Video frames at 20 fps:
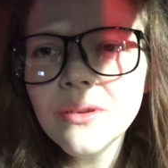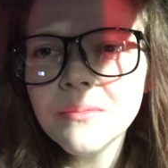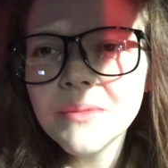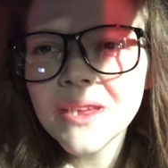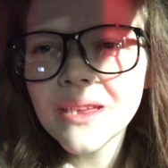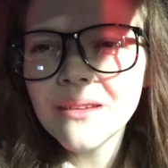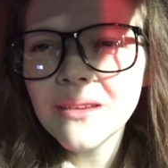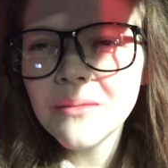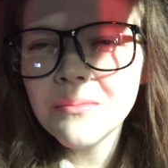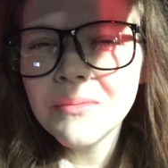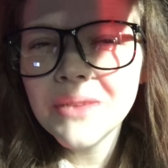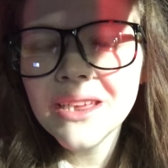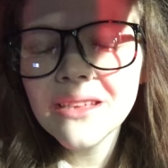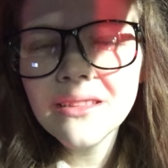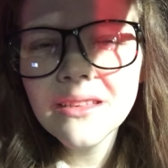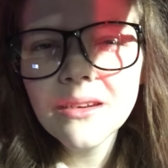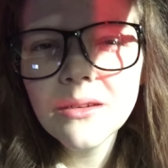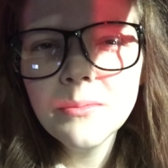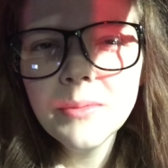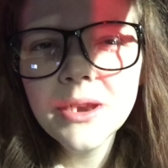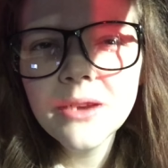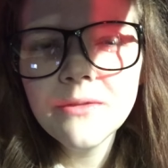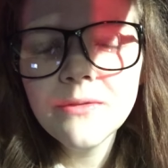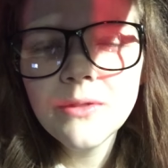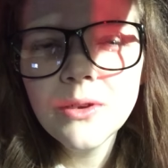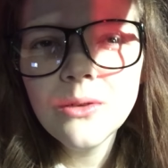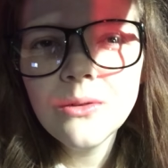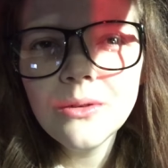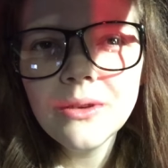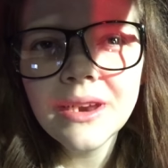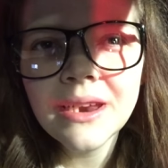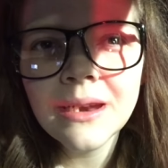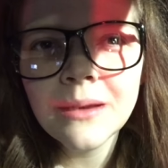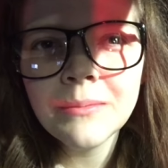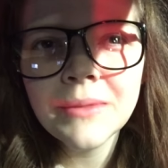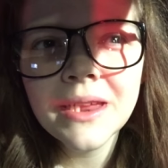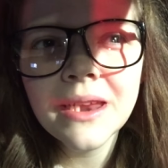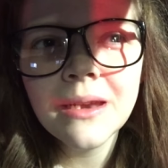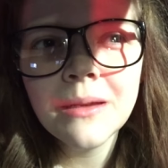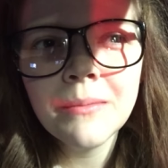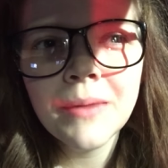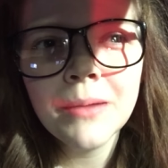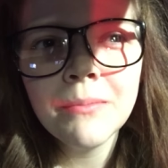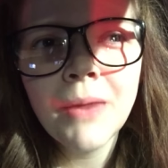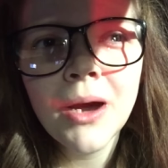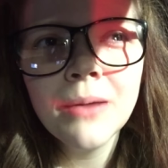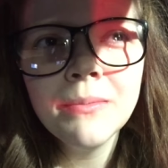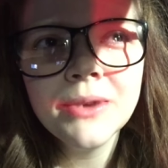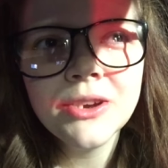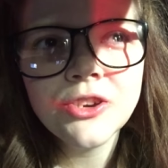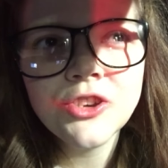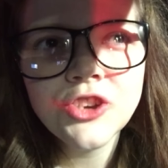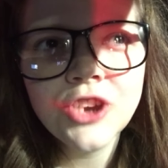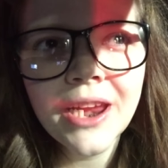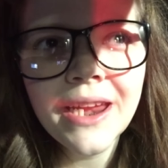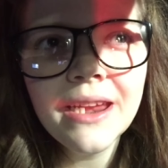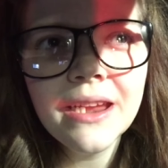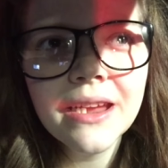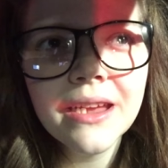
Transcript: I'm getting me a little bit of food and I'm getting my mama a shake